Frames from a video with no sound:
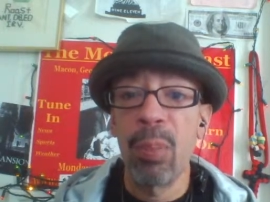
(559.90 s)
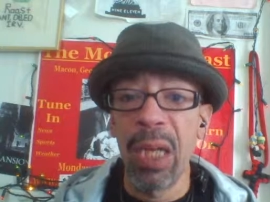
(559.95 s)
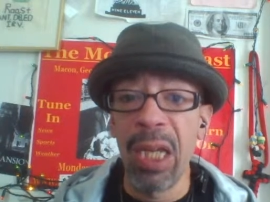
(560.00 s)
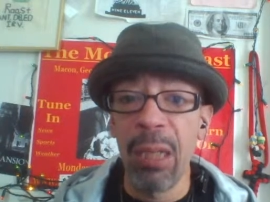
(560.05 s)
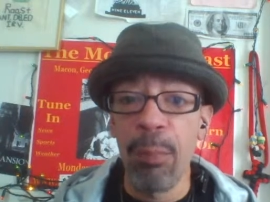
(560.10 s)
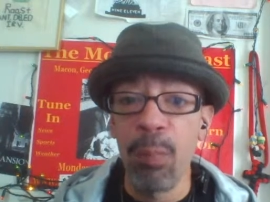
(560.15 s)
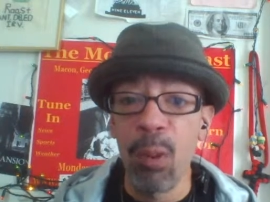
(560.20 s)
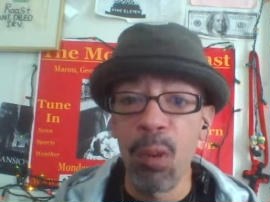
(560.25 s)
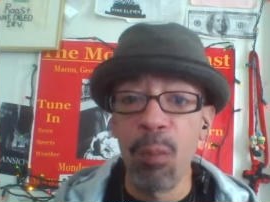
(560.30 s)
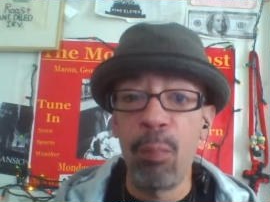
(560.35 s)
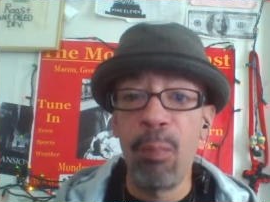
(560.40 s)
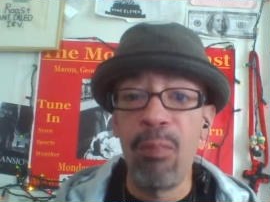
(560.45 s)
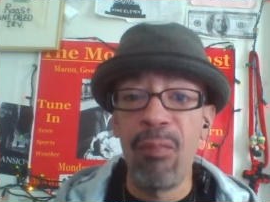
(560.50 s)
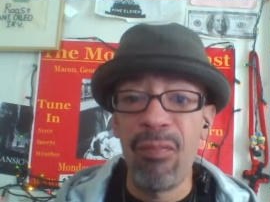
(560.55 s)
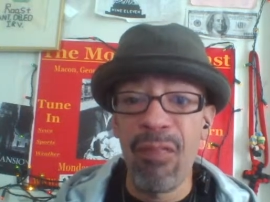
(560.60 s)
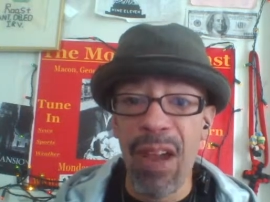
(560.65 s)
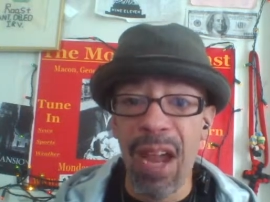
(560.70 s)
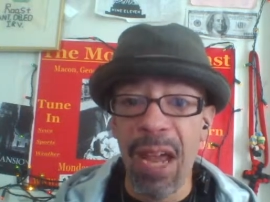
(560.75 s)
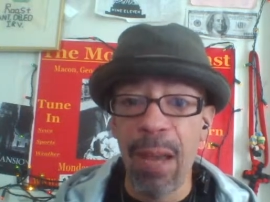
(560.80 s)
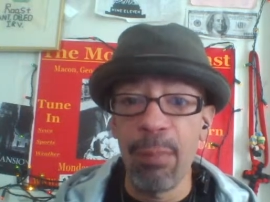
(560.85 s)
people,
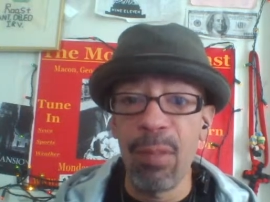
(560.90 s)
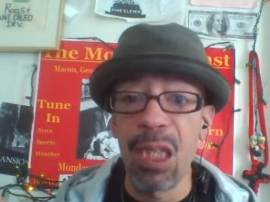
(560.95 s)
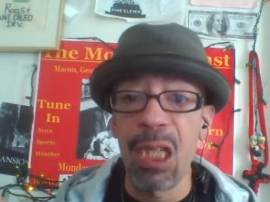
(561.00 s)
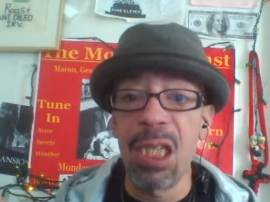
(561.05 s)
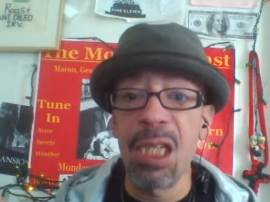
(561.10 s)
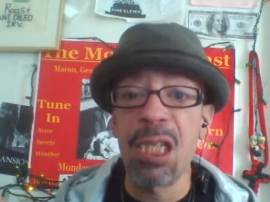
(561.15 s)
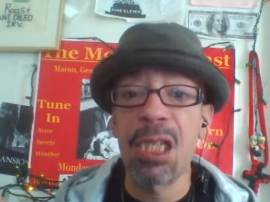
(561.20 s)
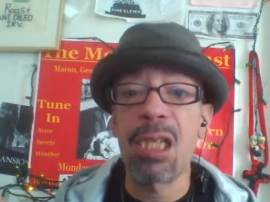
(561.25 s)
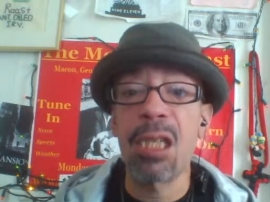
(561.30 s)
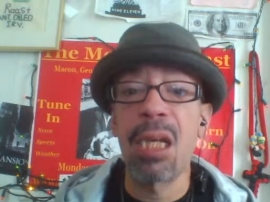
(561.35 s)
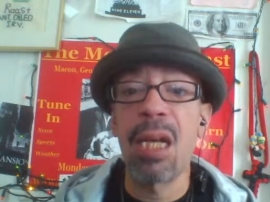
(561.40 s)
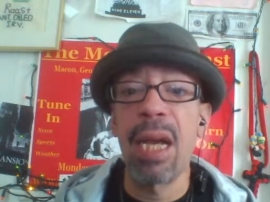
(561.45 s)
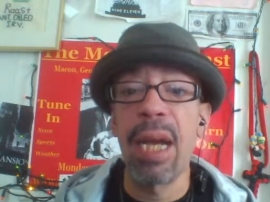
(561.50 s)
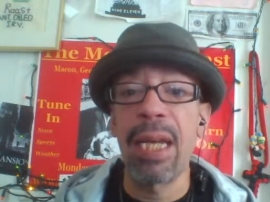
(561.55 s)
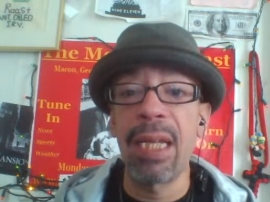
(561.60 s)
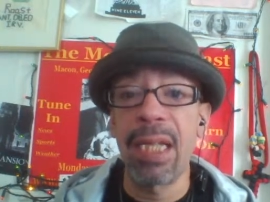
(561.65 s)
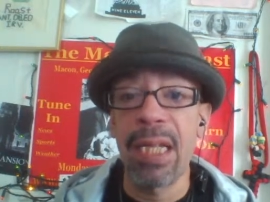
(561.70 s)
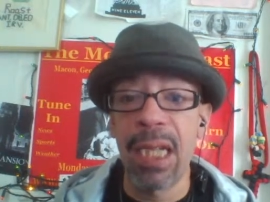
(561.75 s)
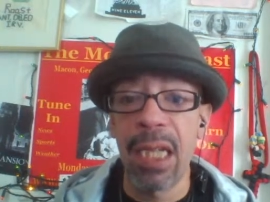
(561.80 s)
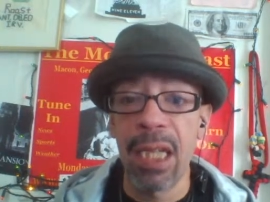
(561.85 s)
families,
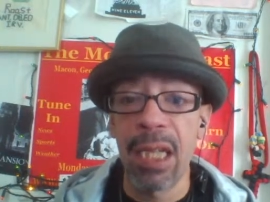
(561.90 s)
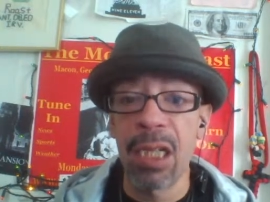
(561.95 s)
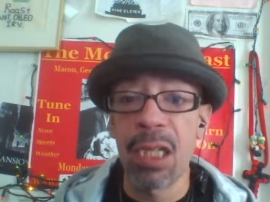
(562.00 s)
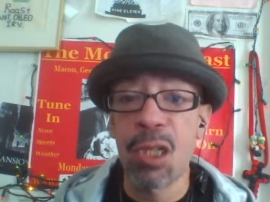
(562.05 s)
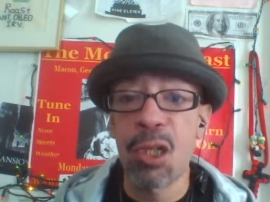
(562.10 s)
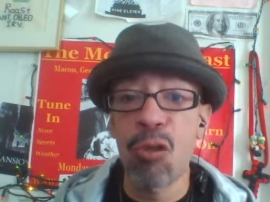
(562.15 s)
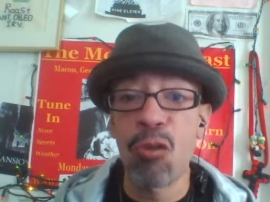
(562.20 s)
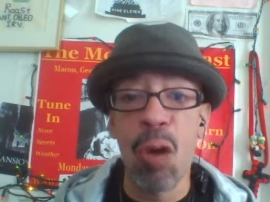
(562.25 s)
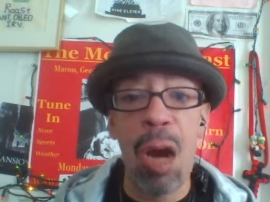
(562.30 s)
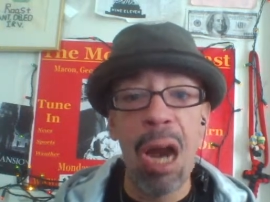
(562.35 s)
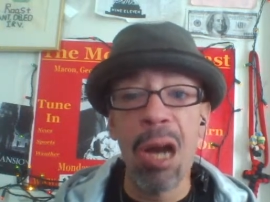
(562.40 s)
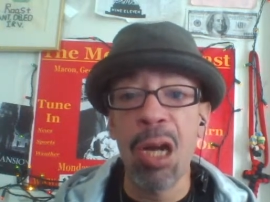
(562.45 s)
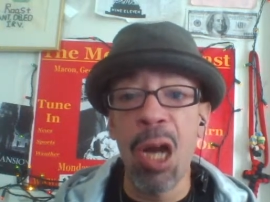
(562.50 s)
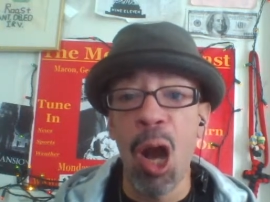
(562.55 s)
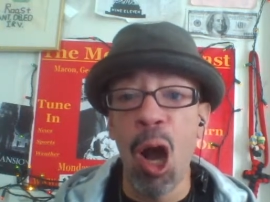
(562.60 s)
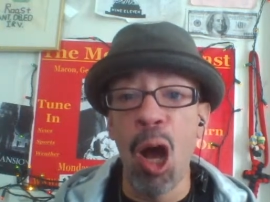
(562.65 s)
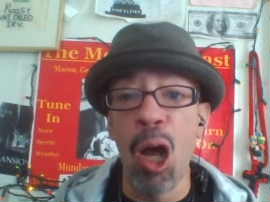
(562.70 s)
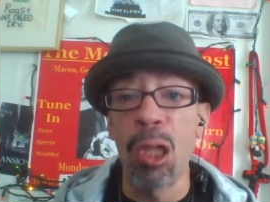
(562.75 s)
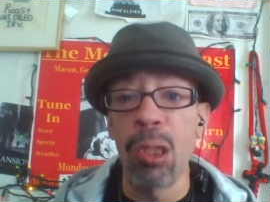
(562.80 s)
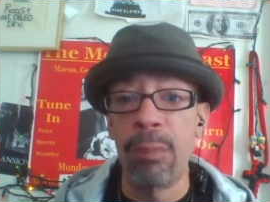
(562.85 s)
and kids throughout
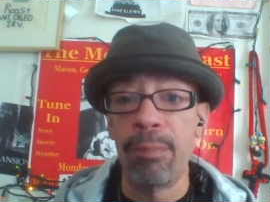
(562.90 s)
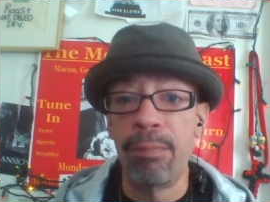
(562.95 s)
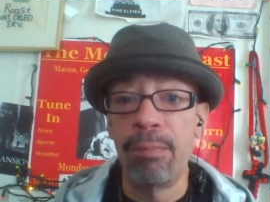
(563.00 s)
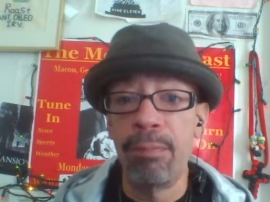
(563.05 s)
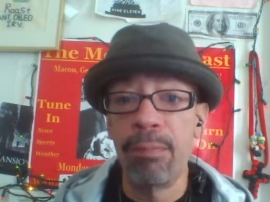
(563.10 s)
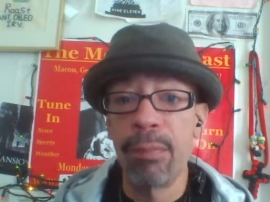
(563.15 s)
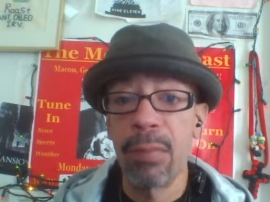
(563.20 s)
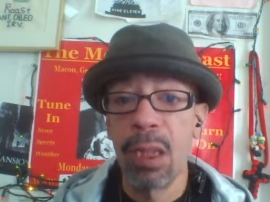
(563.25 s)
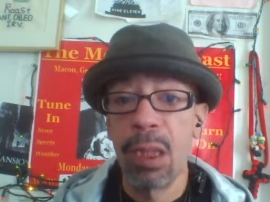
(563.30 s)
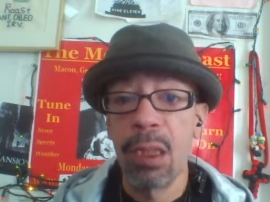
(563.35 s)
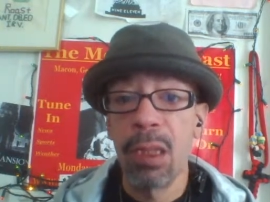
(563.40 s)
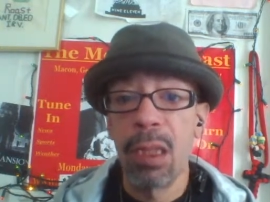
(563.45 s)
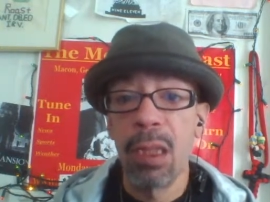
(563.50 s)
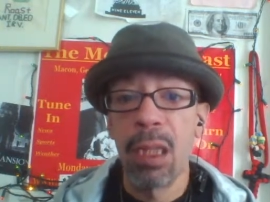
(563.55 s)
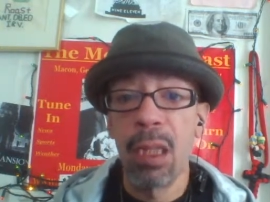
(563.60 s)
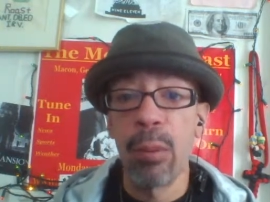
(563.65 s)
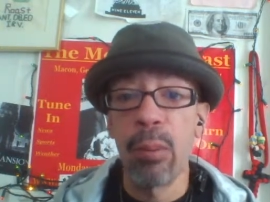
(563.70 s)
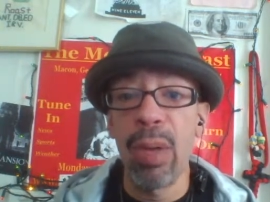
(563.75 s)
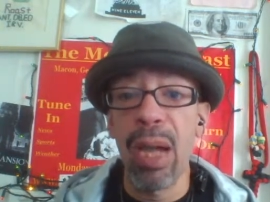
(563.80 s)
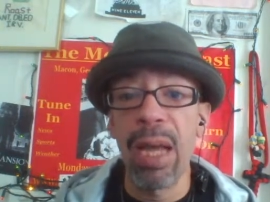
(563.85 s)
Harlem.
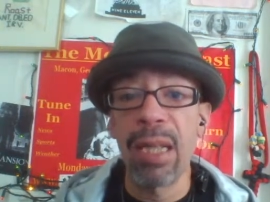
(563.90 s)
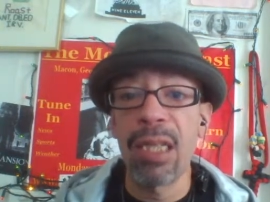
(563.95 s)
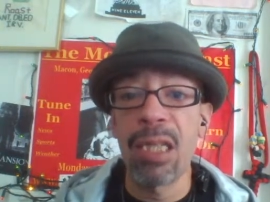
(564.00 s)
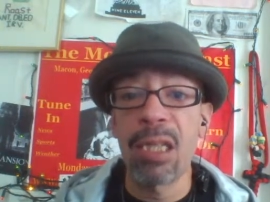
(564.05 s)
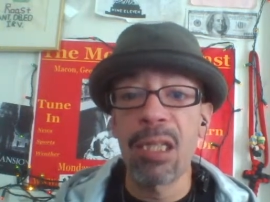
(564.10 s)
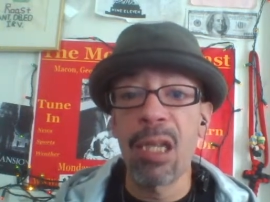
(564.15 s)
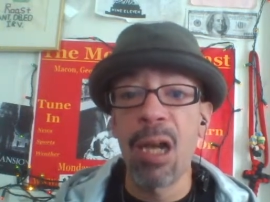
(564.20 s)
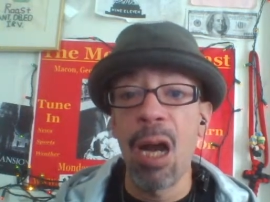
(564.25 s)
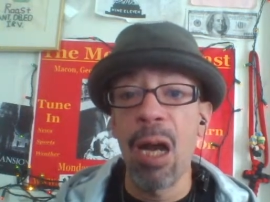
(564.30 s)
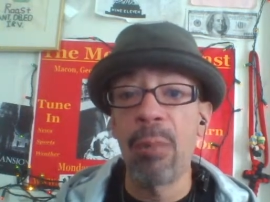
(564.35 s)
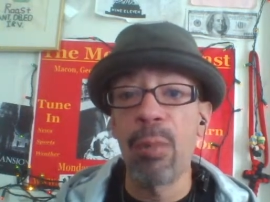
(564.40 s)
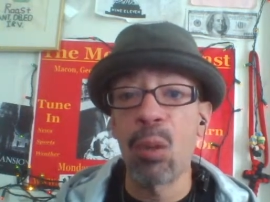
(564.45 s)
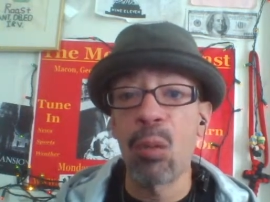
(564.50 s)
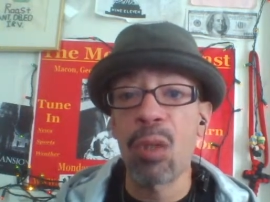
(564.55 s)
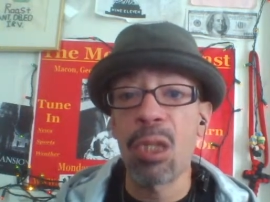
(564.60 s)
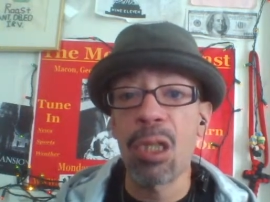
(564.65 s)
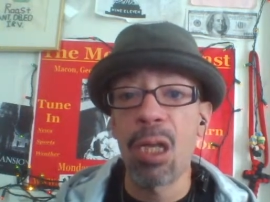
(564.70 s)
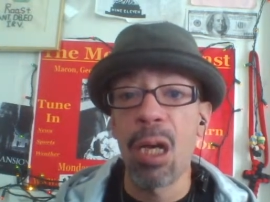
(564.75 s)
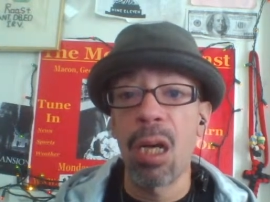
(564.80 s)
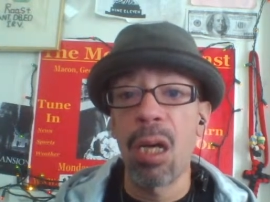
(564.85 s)
It, at the time, it
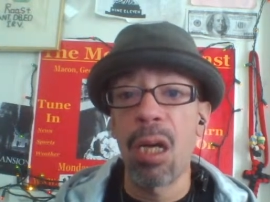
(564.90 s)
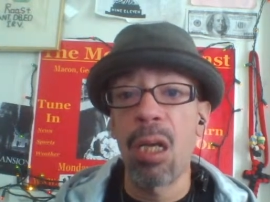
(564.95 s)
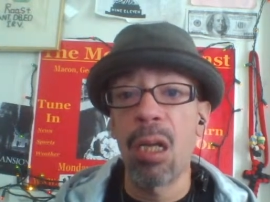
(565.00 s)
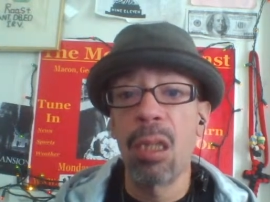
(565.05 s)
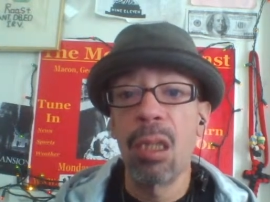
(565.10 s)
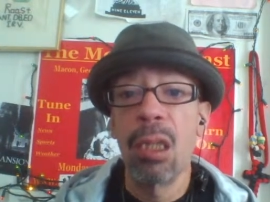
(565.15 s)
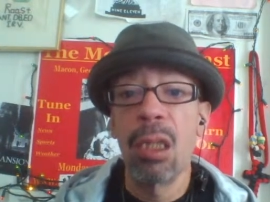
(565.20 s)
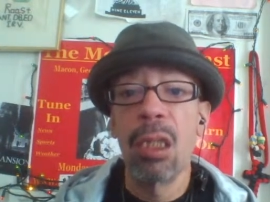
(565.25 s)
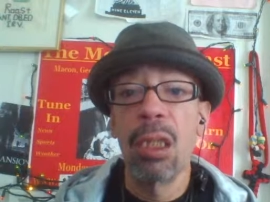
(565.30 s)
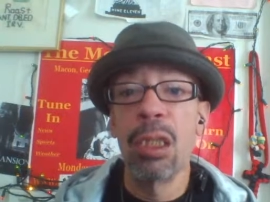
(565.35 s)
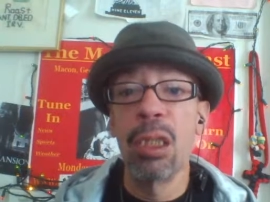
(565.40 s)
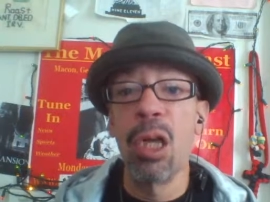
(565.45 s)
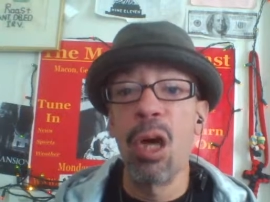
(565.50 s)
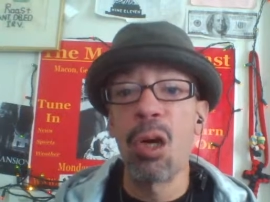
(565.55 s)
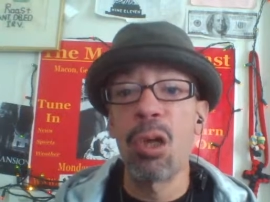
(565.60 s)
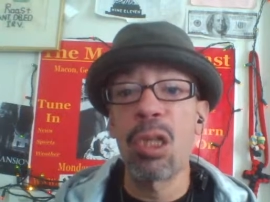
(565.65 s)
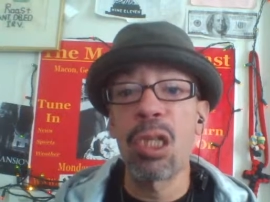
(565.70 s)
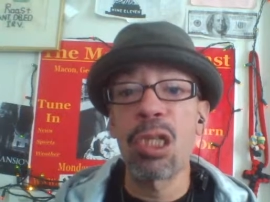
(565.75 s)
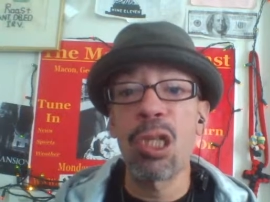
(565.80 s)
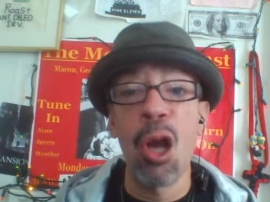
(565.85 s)
was uh,
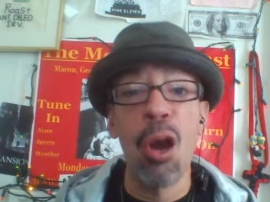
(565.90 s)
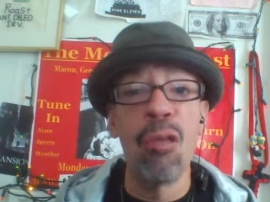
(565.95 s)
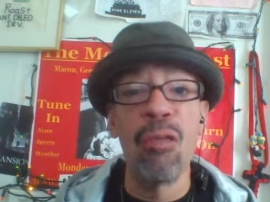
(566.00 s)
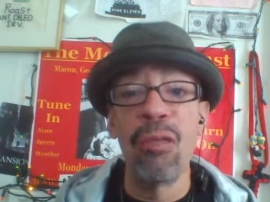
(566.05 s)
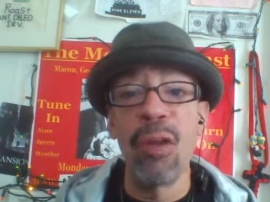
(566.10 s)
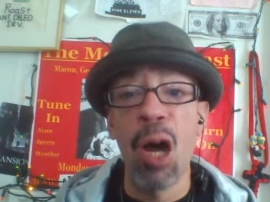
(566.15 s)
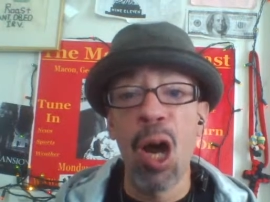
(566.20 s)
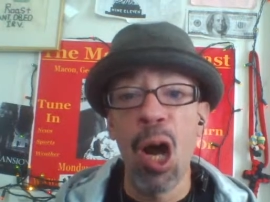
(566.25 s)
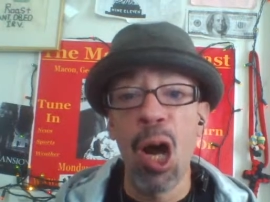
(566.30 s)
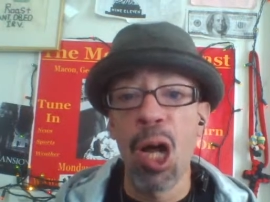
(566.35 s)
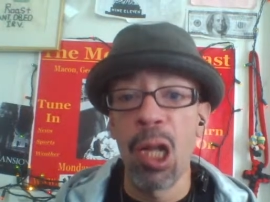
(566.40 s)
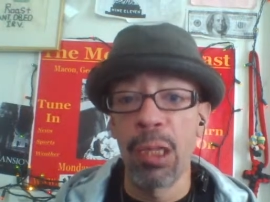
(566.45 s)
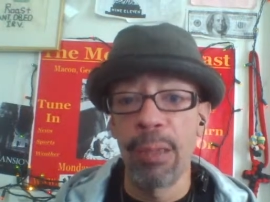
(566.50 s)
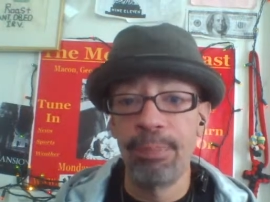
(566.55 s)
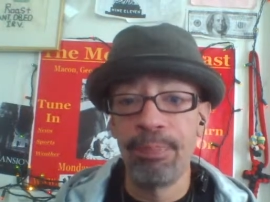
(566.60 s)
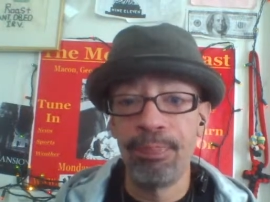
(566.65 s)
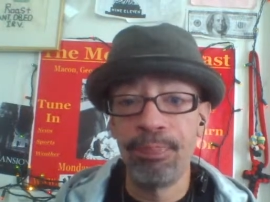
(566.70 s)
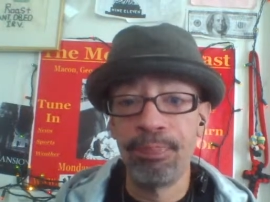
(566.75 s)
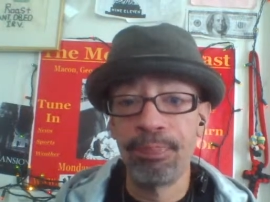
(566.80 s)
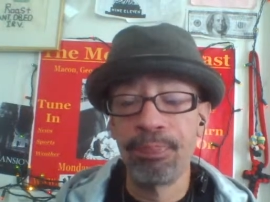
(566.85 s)
known as Hope for
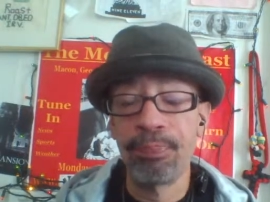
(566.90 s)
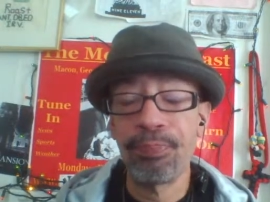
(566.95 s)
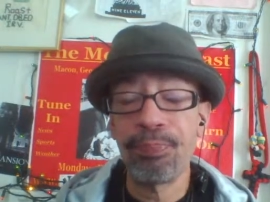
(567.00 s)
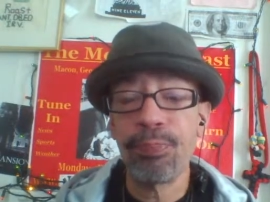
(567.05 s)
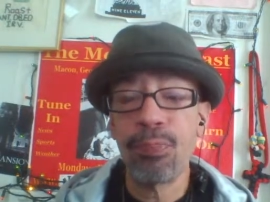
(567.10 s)
Harlem.